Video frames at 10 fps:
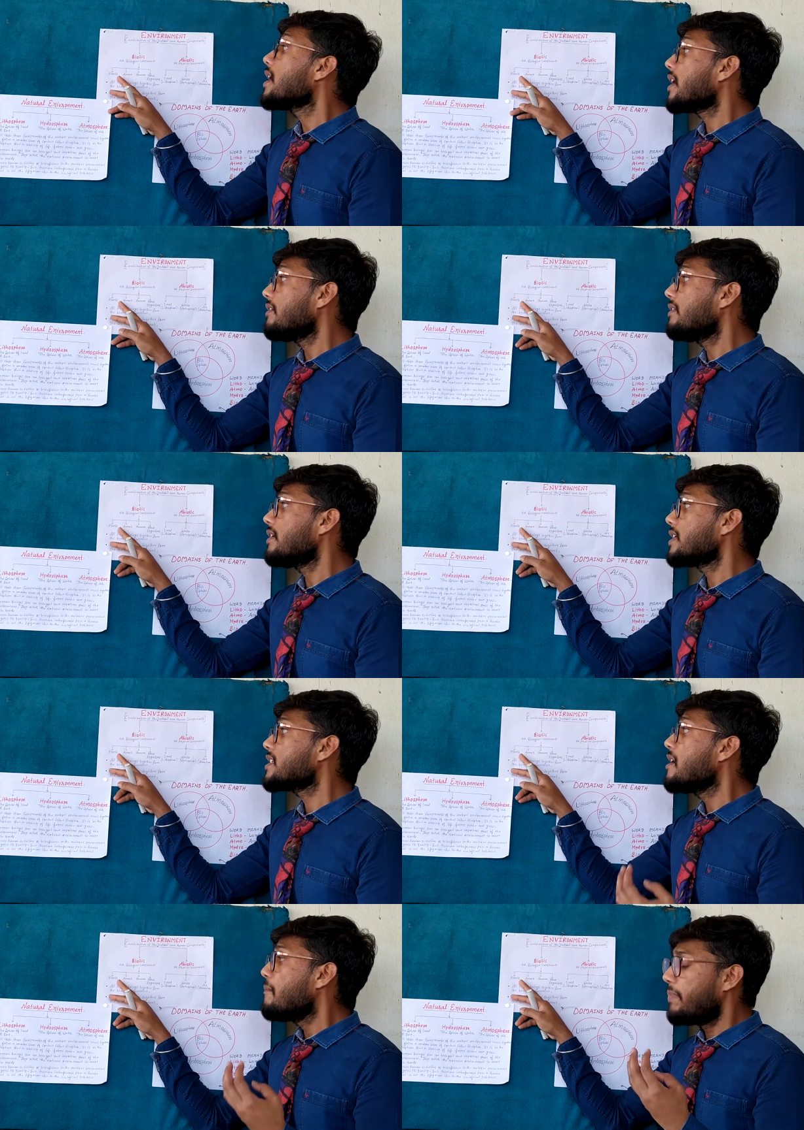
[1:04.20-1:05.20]

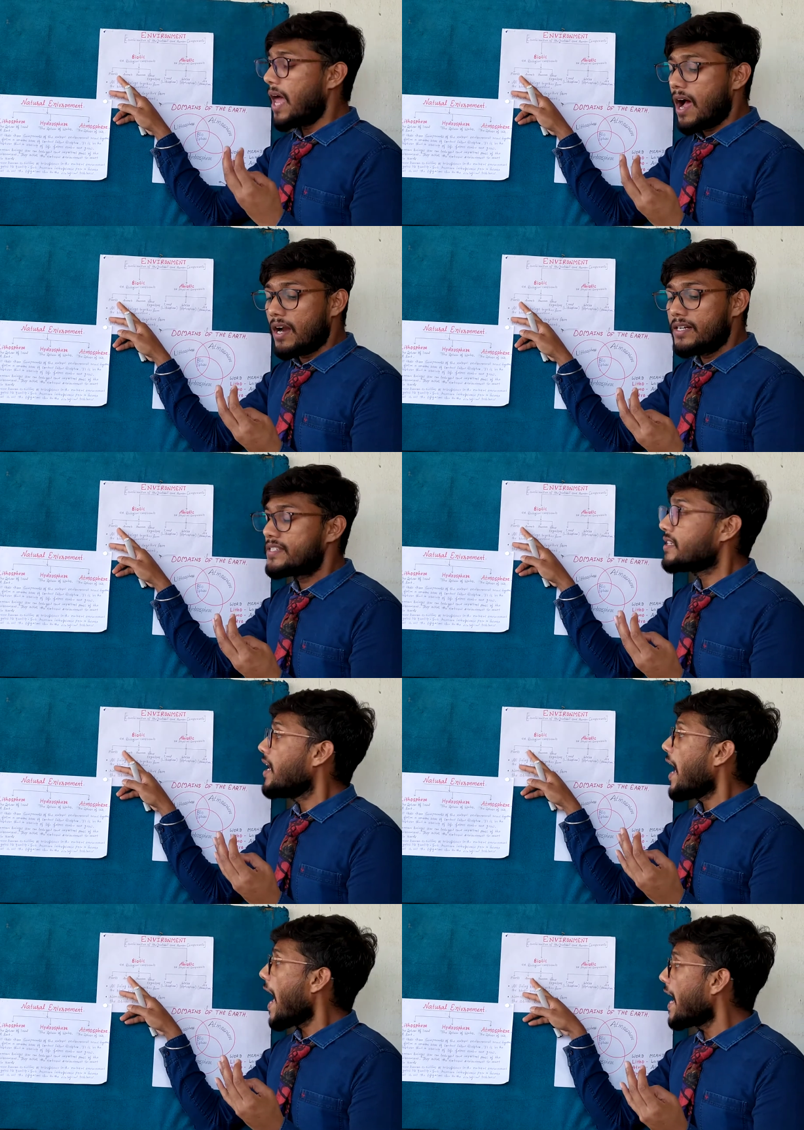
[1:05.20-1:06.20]
covers plants,
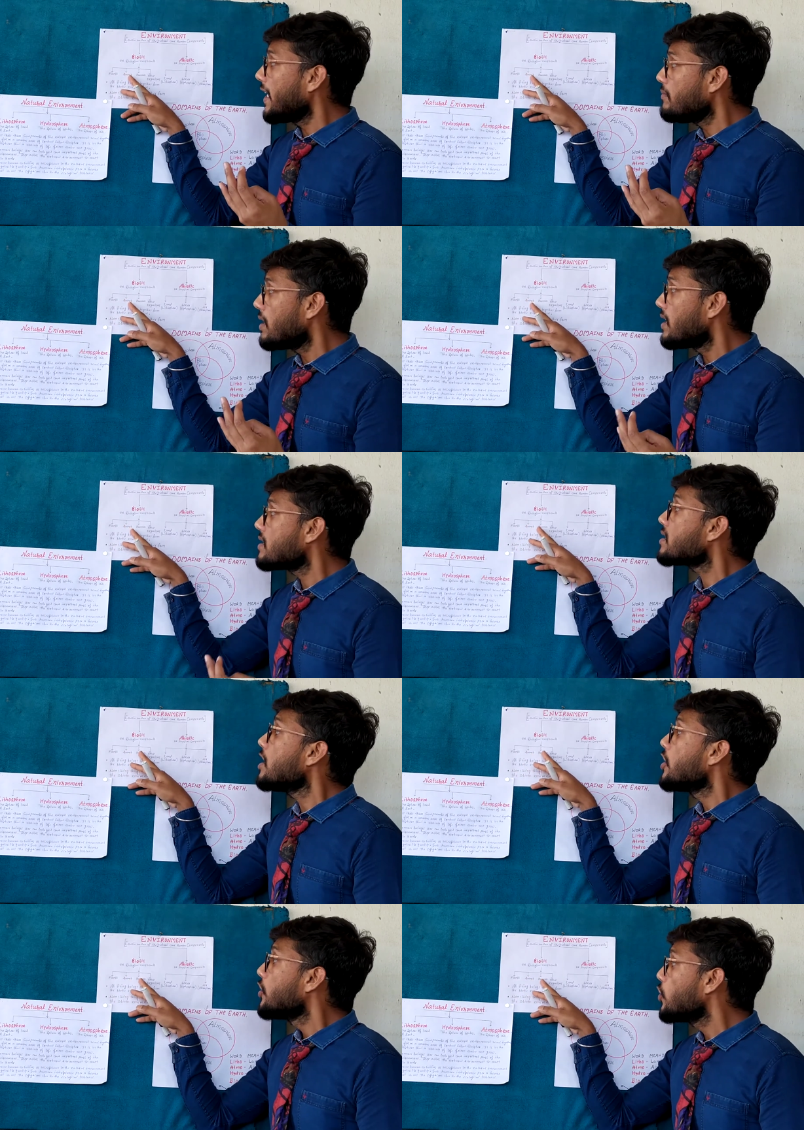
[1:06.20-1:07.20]
animals,
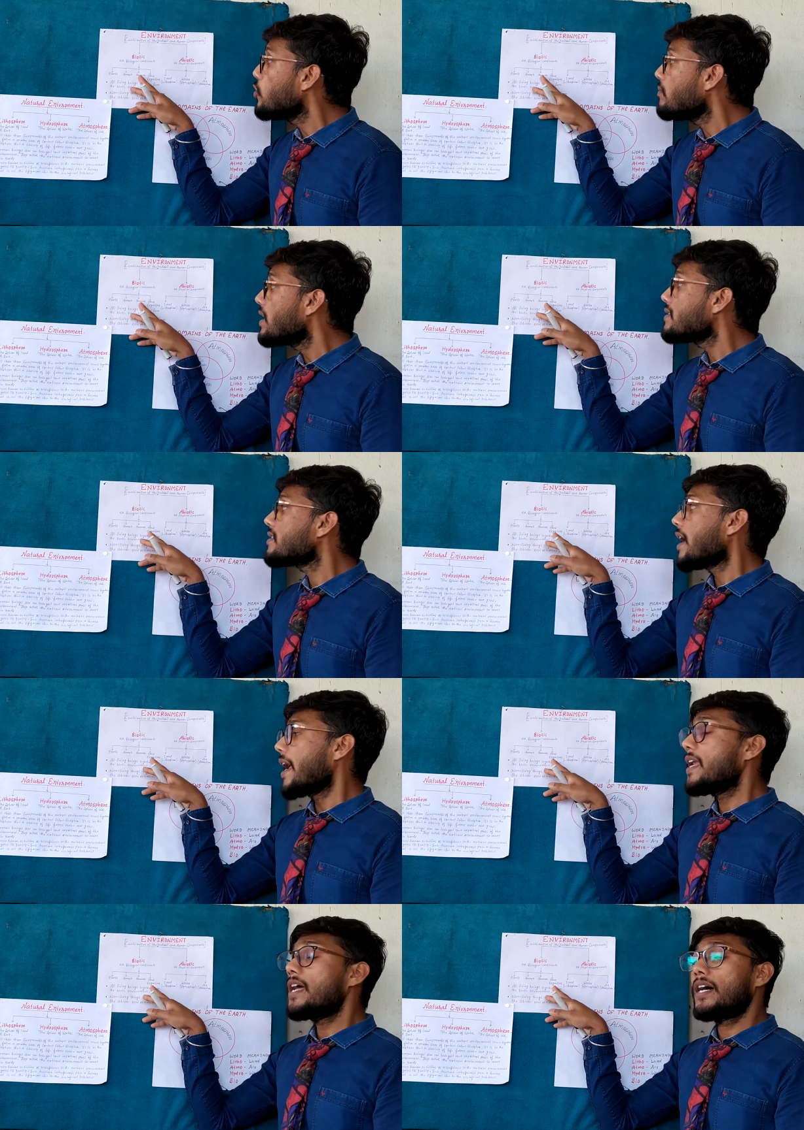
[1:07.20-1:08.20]
humans
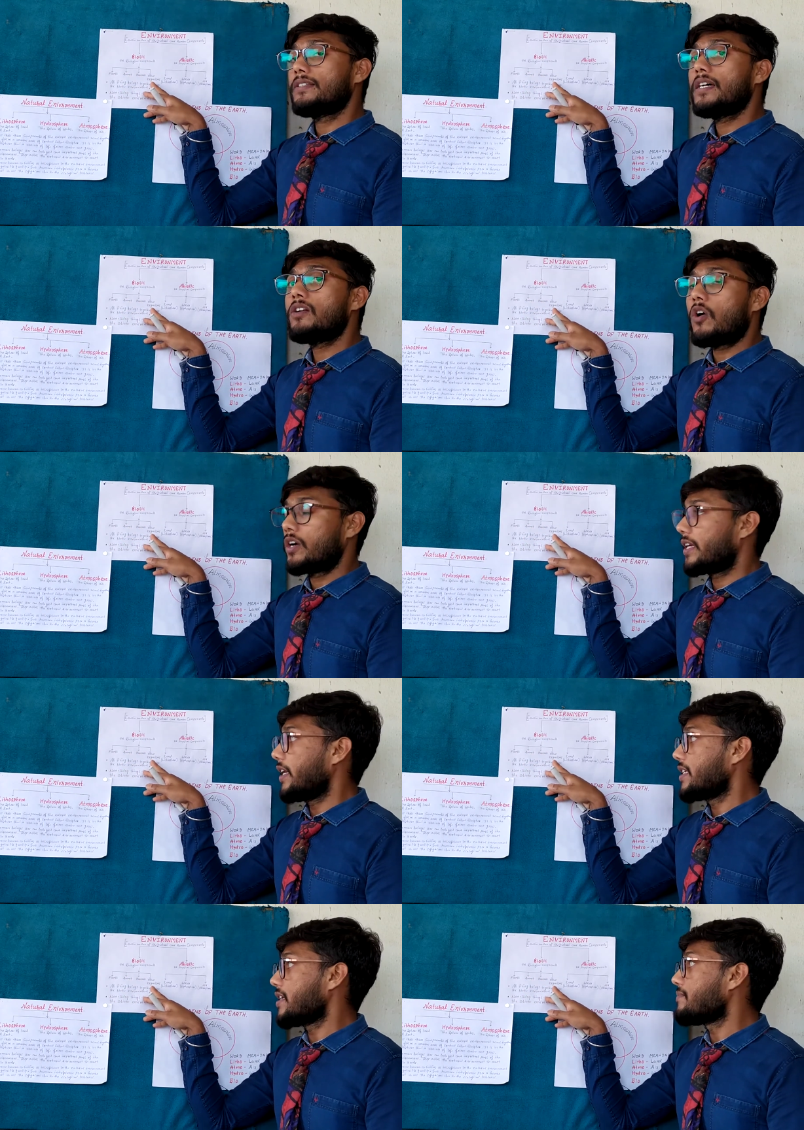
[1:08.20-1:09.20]
and other
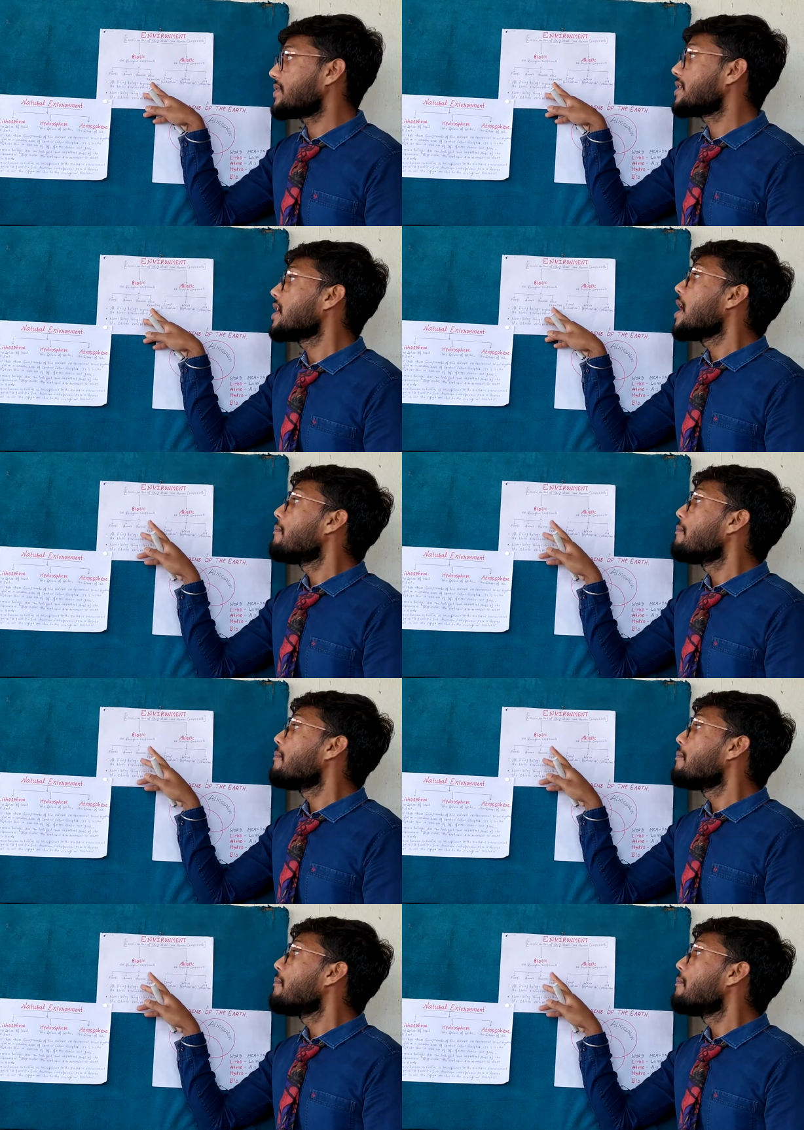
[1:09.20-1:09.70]
organisms.